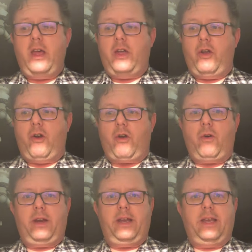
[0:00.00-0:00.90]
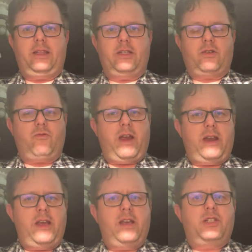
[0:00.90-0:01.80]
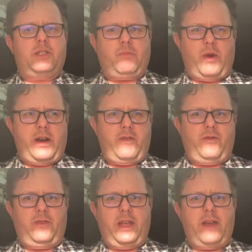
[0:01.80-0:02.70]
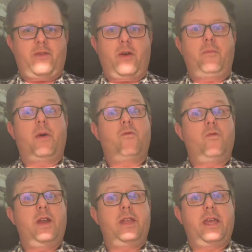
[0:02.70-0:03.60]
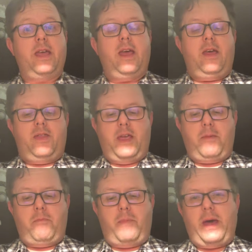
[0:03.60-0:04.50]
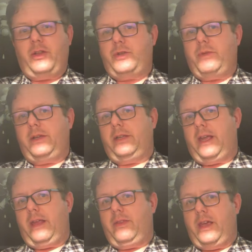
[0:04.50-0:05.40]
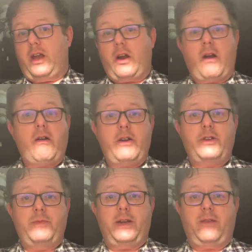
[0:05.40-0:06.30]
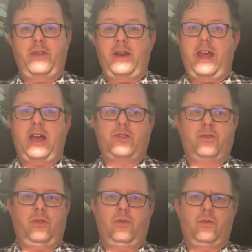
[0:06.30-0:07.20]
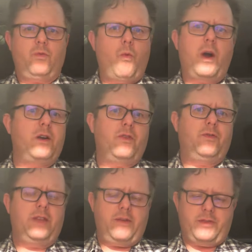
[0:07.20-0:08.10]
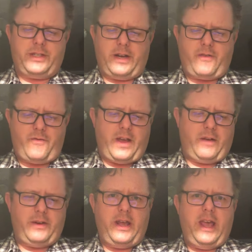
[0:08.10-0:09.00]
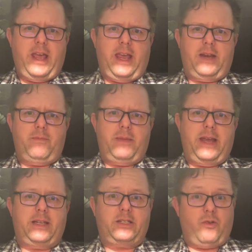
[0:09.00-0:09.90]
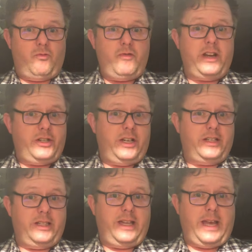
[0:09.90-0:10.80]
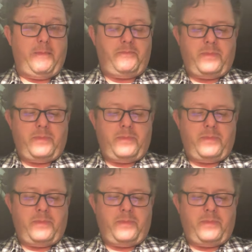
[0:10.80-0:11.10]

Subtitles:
you're going to get this great spread of flavor, but really the embellishment and the encouragement of the natural, wonderful flavors that are found in a meat so rich as lamb.